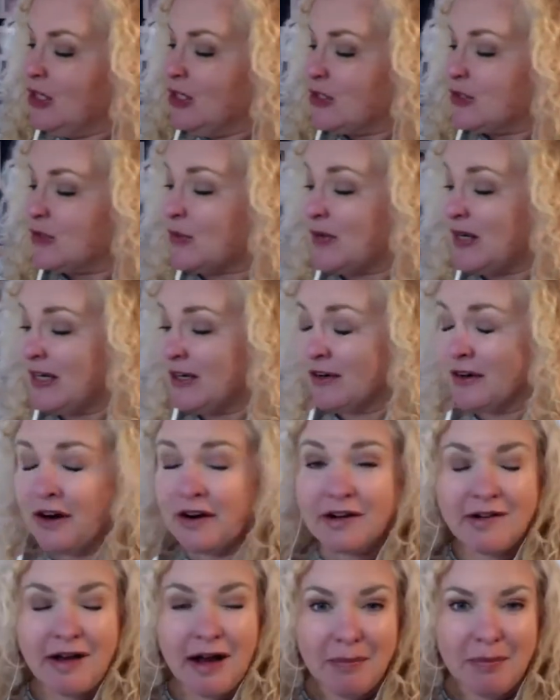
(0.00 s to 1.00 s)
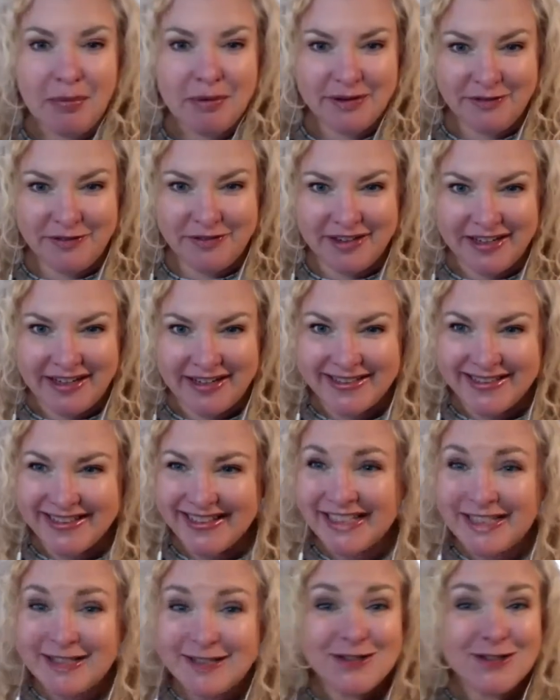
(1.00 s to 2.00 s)
So here are a couple of things,
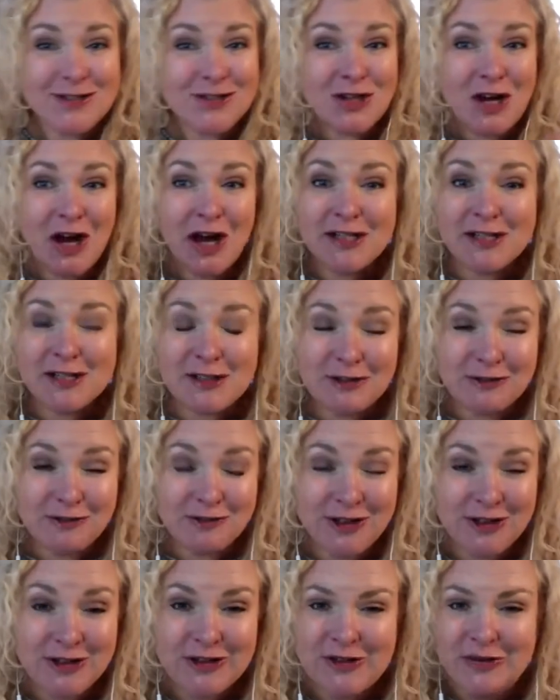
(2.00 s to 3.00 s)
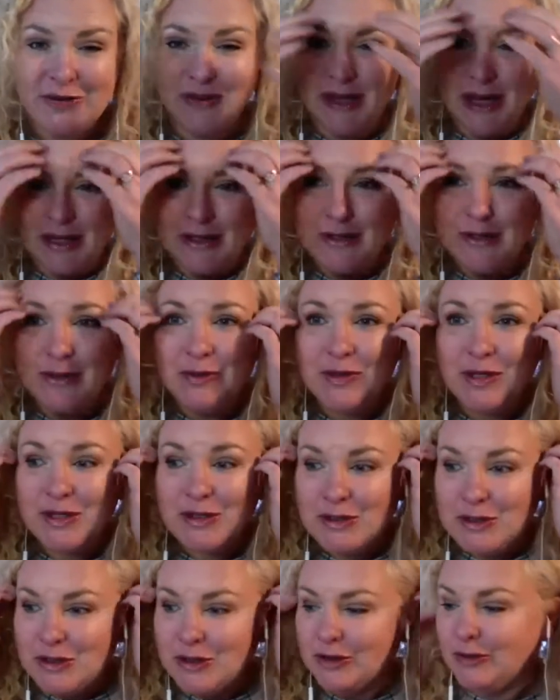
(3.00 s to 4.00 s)
and just a few, that you
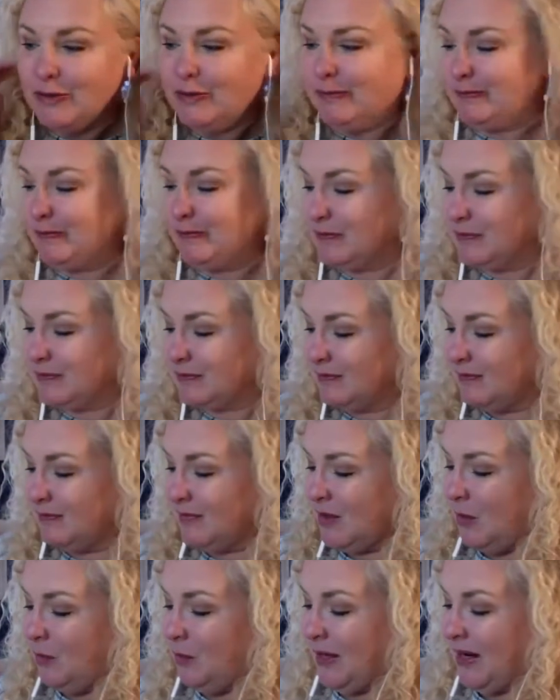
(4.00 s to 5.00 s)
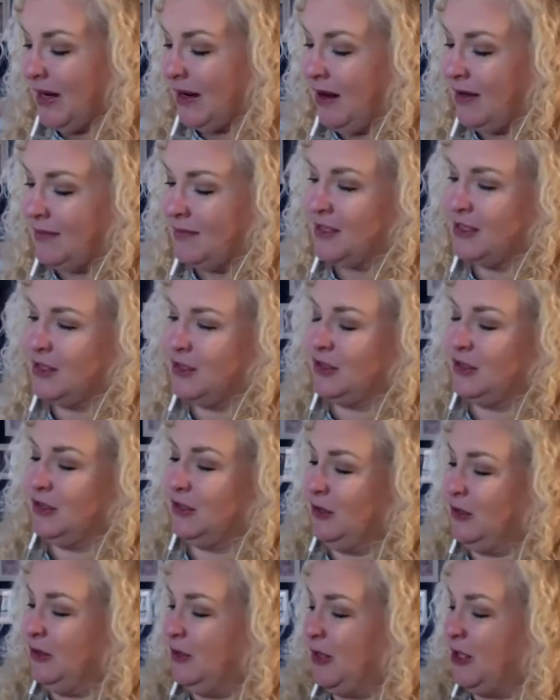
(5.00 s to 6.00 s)
can do when it comes
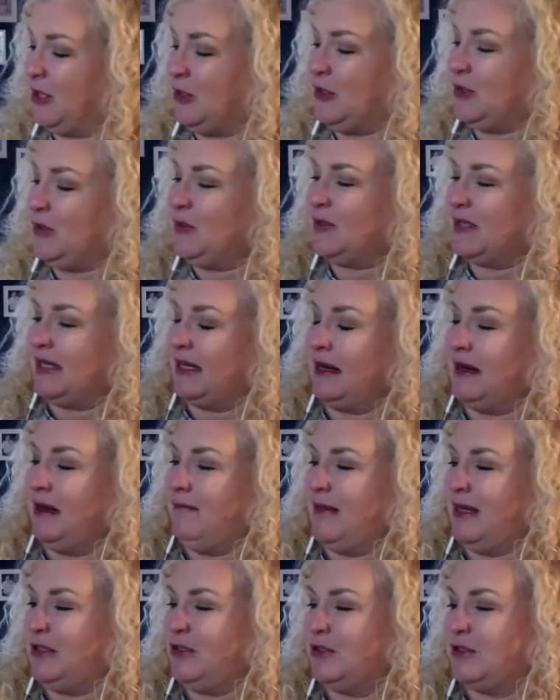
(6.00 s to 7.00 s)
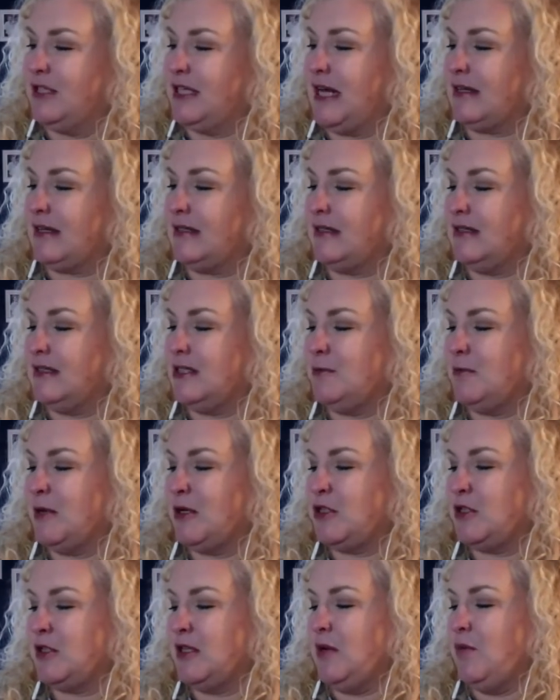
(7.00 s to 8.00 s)
to using a mentor text,
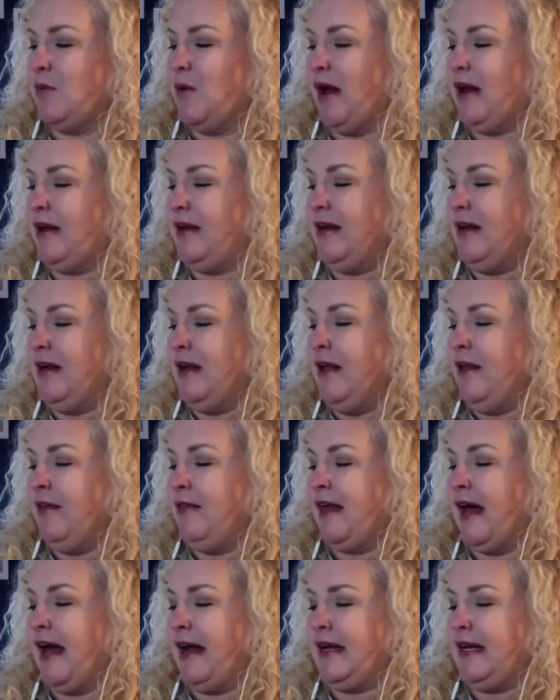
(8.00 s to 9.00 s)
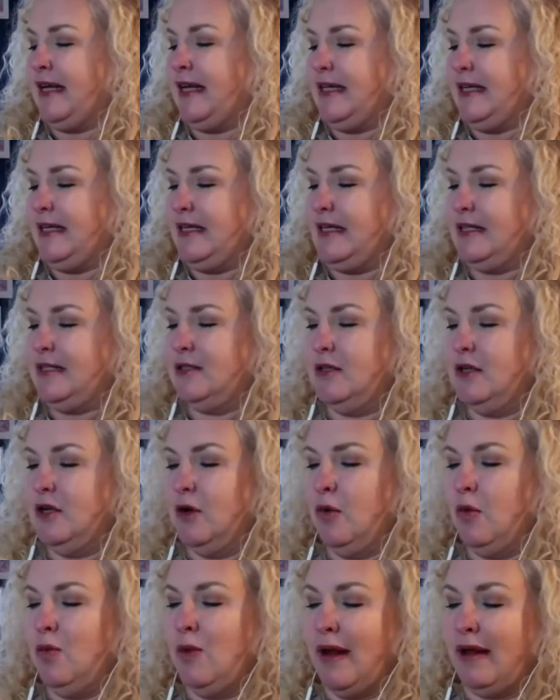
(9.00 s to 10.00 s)
especially one that is
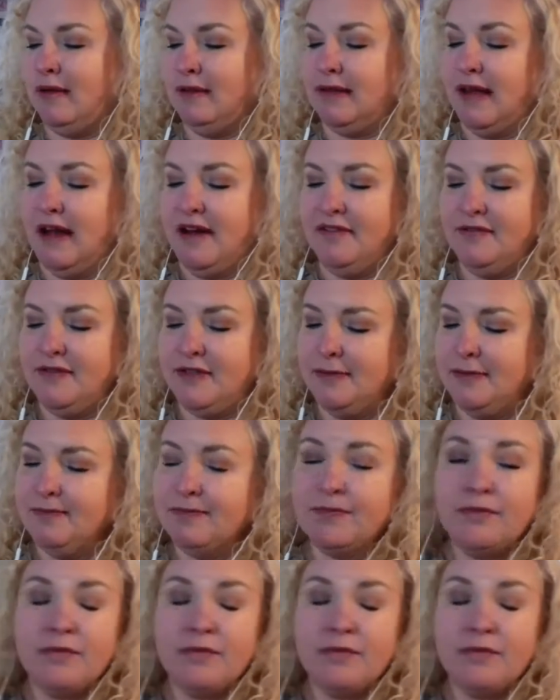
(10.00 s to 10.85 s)
well-loved.